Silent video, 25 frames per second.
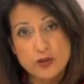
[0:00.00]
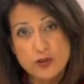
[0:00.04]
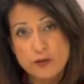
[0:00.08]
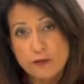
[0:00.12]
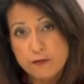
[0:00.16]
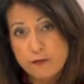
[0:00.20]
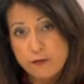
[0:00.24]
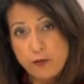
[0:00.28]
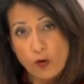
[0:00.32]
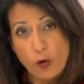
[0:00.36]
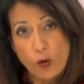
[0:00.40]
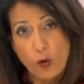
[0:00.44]

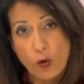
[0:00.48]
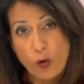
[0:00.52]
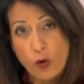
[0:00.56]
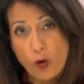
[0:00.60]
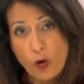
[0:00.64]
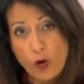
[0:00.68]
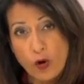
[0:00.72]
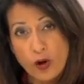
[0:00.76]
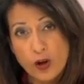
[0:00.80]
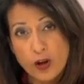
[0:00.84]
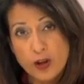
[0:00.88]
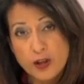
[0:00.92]

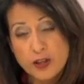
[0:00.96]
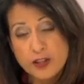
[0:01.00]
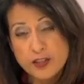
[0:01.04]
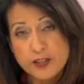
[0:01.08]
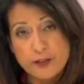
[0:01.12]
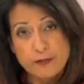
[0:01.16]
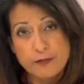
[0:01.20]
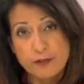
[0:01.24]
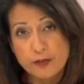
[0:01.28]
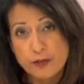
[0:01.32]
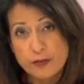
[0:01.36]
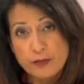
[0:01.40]
Four
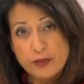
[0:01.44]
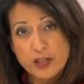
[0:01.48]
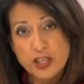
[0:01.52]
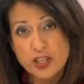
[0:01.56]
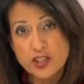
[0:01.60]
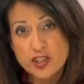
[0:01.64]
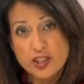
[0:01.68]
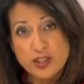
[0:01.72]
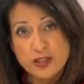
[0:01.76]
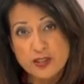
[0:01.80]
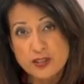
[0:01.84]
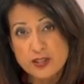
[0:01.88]
different
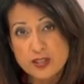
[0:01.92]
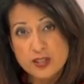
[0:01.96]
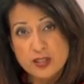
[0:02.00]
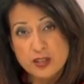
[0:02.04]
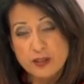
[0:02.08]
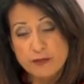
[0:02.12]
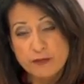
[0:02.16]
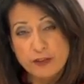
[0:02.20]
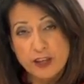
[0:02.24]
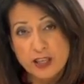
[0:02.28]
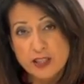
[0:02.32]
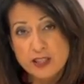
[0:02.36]
regions
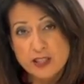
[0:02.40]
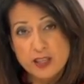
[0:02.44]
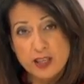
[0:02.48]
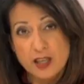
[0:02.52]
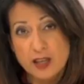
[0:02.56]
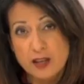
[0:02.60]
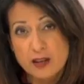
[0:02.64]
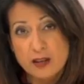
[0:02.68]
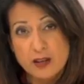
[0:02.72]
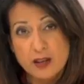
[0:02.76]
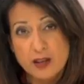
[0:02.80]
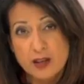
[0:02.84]

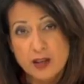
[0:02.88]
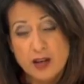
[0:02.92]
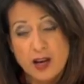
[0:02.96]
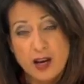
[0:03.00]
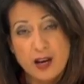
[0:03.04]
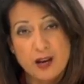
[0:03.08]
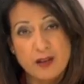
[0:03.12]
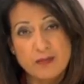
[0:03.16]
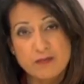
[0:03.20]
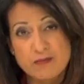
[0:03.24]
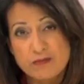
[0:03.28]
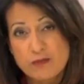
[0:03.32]
affecting
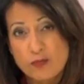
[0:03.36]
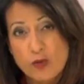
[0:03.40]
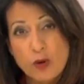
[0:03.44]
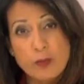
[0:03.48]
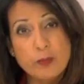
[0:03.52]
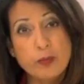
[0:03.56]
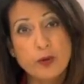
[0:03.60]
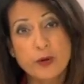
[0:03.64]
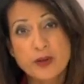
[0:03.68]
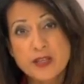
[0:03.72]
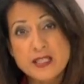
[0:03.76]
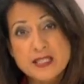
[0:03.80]
uh,
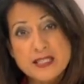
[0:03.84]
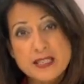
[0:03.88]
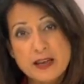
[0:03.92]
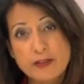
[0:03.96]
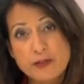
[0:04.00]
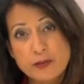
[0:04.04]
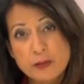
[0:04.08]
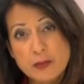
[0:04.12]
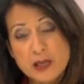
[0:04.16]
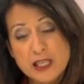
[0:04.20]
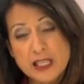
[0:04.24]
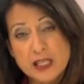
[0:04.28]
1.7
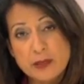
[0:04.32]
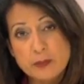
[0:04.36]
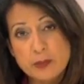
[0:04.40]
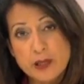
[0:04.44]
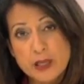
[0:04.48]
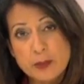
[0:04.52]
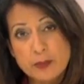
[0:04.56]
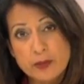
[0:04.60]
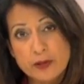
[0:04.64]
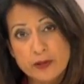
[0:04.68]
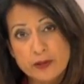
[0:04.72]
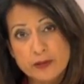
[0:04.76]
million
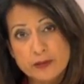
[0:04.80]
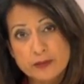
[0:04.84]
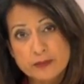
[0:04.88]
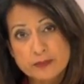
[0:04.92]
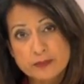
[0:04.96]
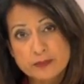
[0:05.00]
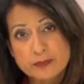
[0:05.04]
people.